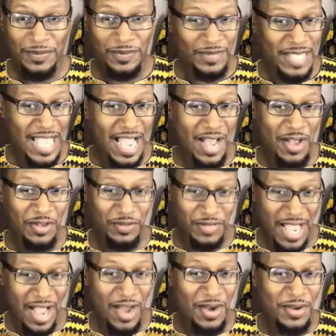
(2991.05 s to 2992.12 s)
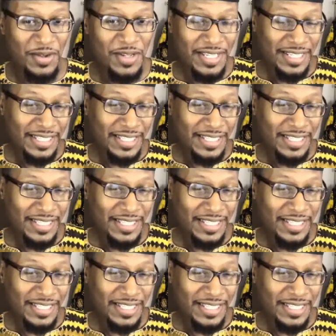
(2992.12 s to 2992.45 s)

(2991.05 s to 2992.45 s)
Y'all,